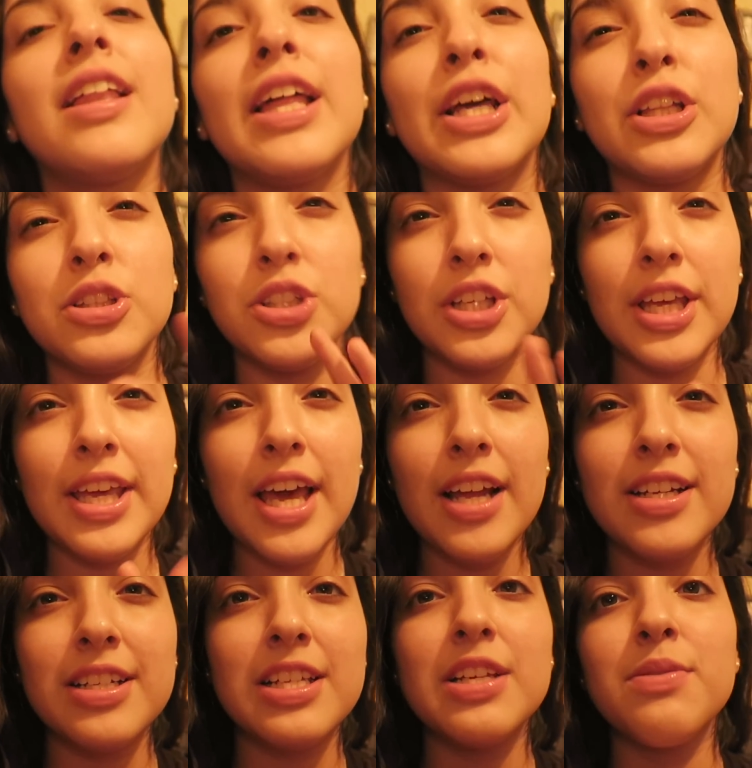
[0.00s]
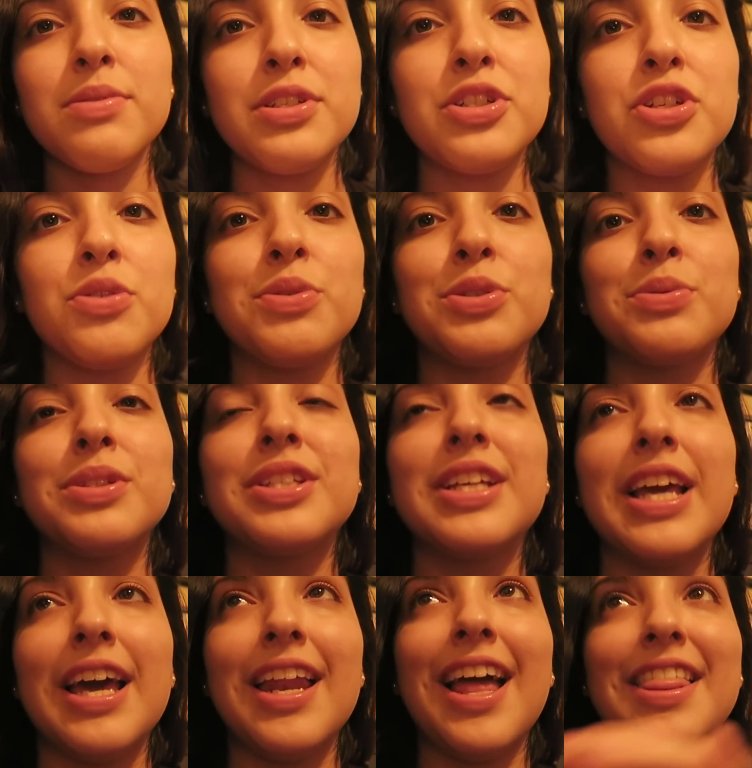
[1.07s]
like looking at because he wasn't sure which one to
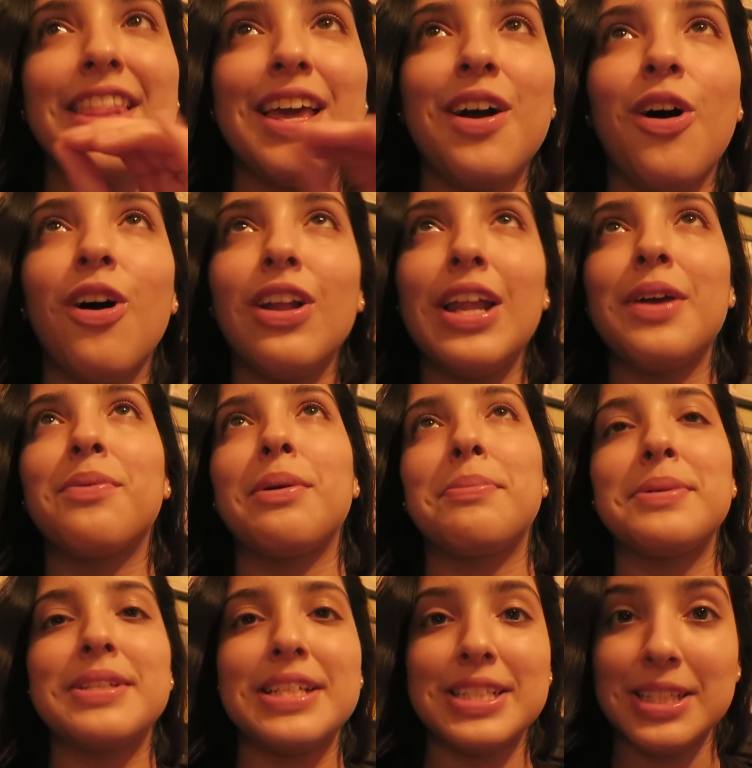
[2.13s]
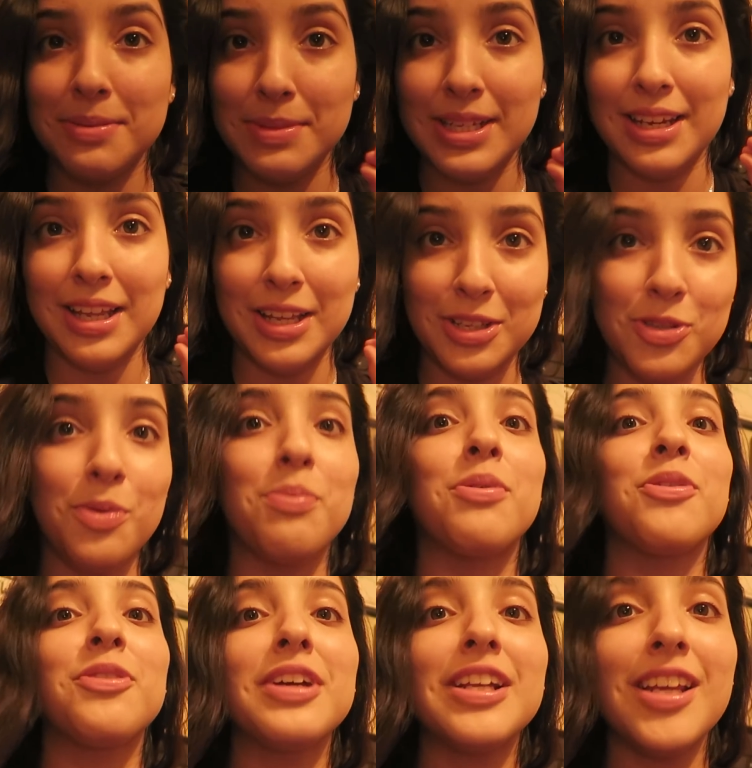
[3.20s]
get and they all like represented me like so
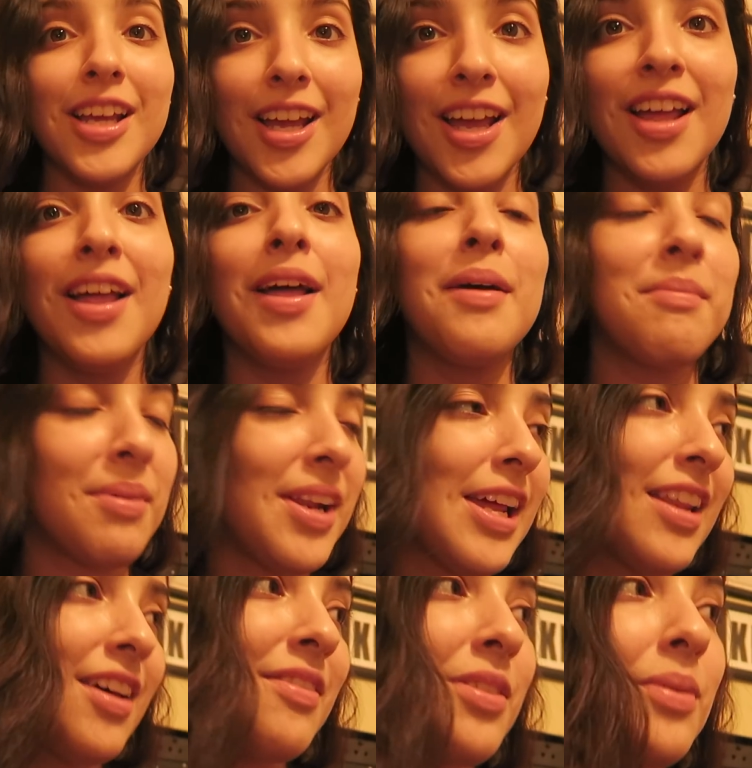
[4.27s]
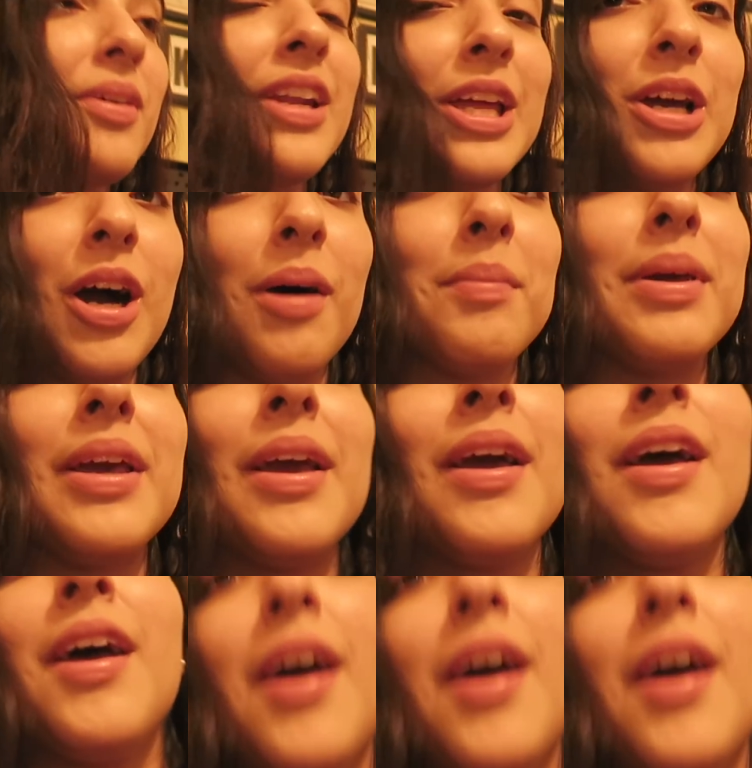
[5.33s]
perfectly. But I love the one he got me.